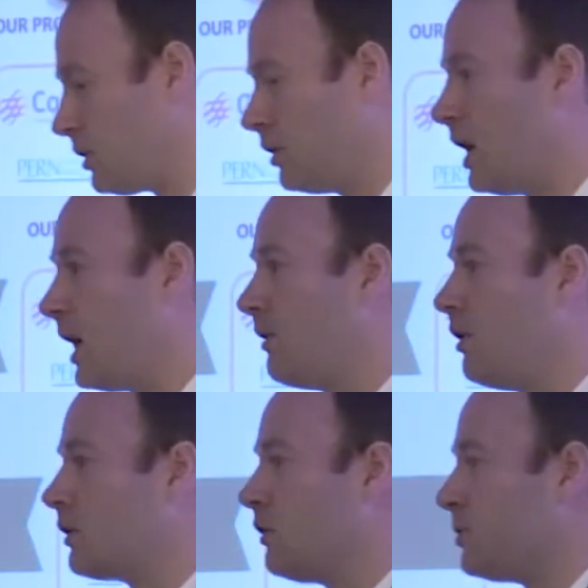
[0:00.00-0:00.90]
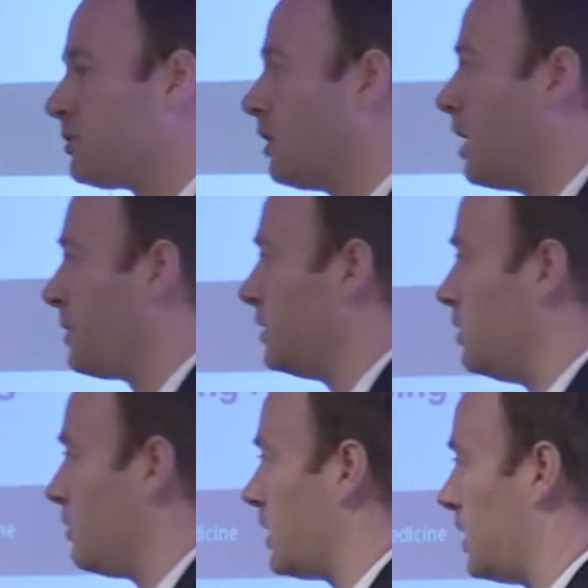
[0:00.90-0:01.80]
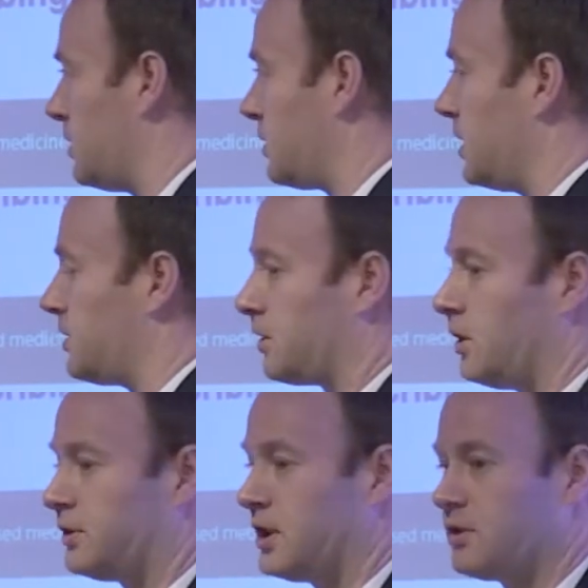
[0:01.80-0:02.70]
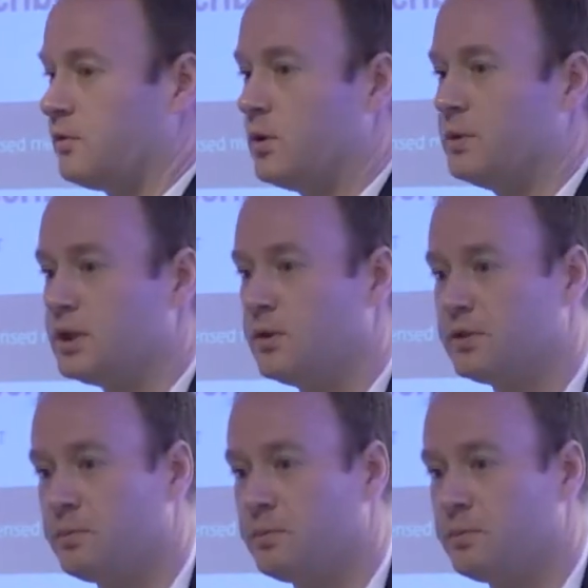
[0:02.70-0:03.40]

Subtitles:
on the hierarchy of prescribing in the UK, this sets the context of what we do as a